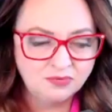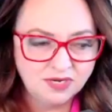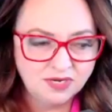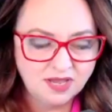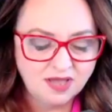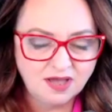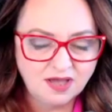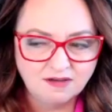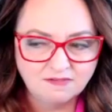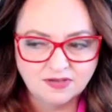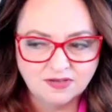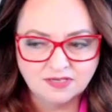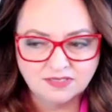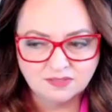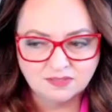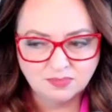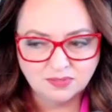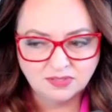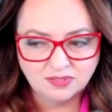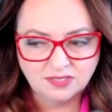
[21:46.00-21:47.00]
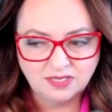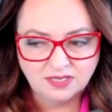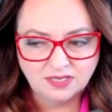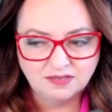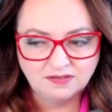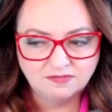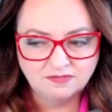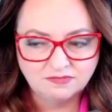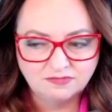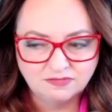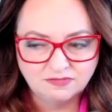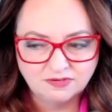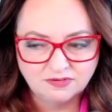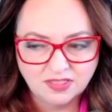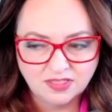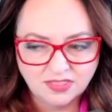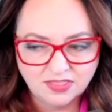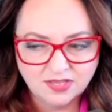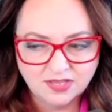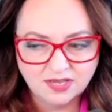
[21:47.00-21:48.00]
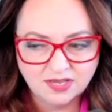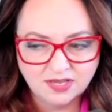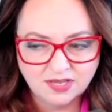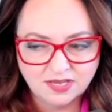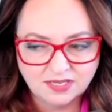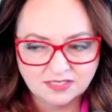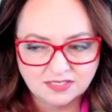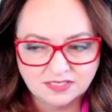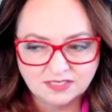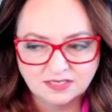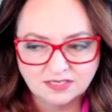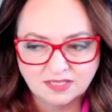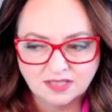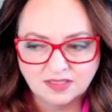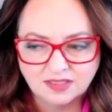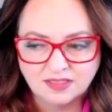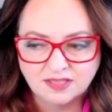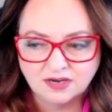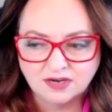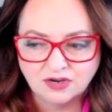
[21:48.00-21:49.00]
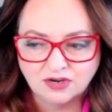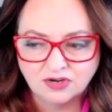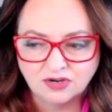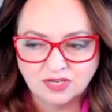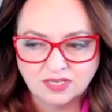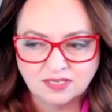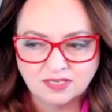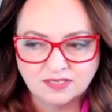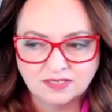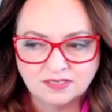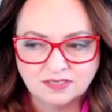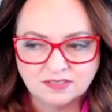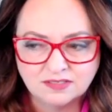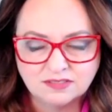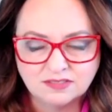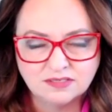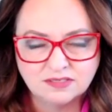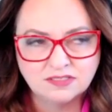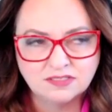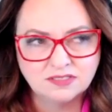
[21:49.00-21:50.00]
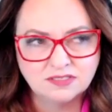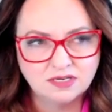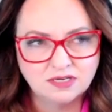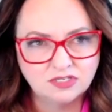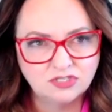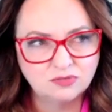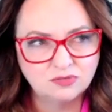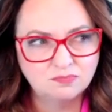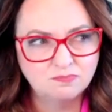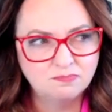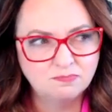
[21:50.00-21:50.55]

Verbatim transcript: would have us believe that there is such